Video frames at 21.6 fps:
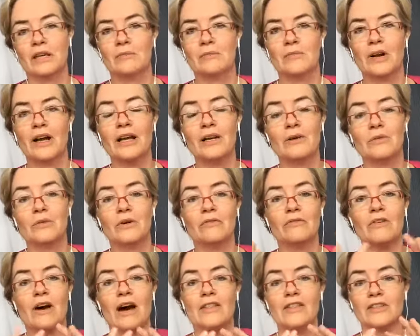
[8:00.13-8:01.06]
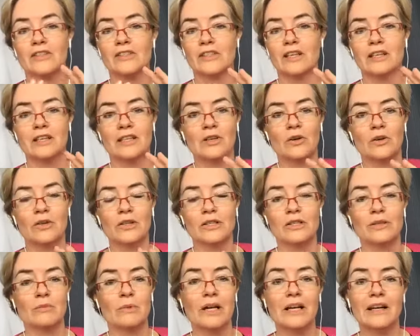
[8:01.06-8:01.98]
right? With Father, Son, and Holy
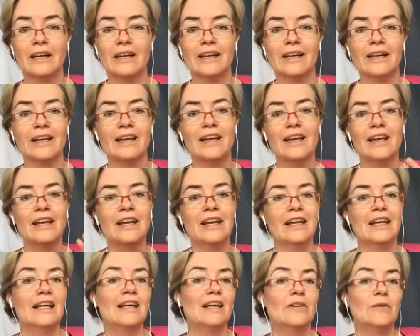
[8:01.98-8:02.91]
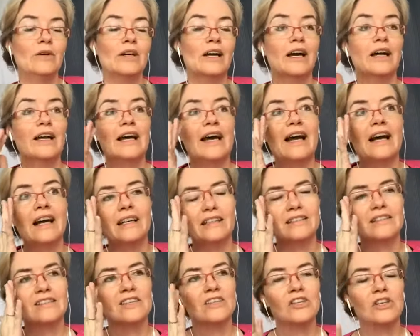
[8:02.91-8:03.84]
Spirit. We got to
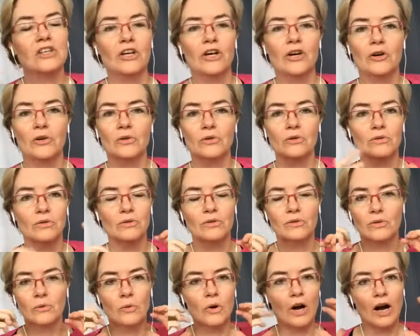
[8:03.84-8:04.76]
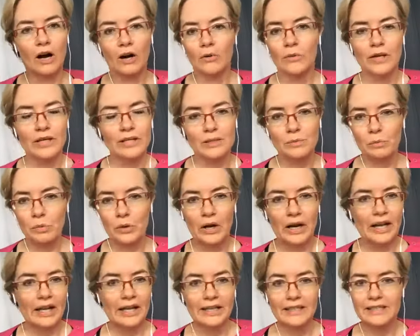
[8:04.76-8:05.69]
ask, you know, we'll always
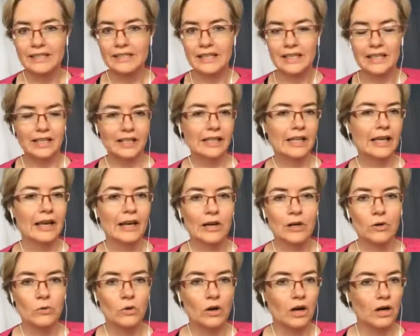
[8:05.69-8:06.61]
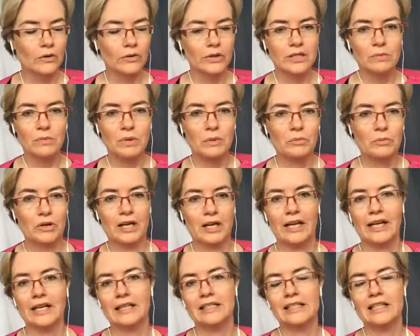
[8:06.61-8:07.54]
pray and declare, we'll always be
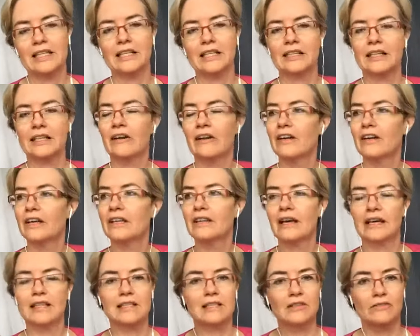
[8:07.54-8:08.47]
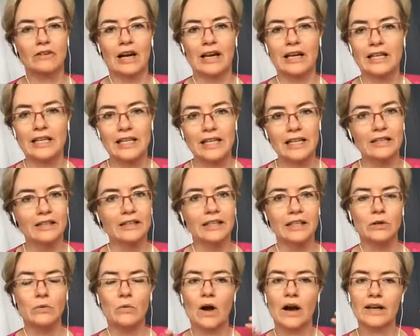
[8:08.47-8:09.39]
praying and declaring that divine healing,
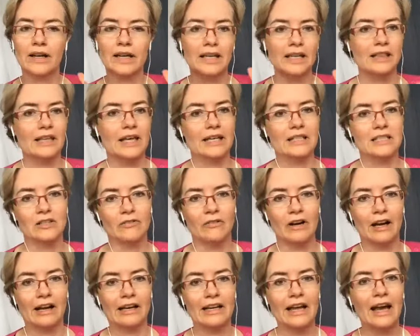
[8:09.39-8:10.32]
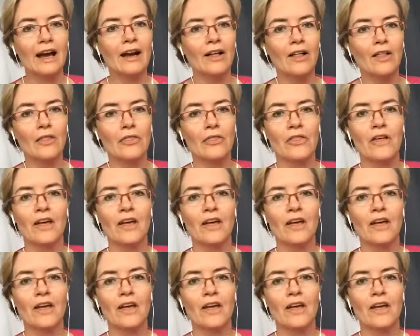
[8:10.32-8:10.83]
walking in that divine health.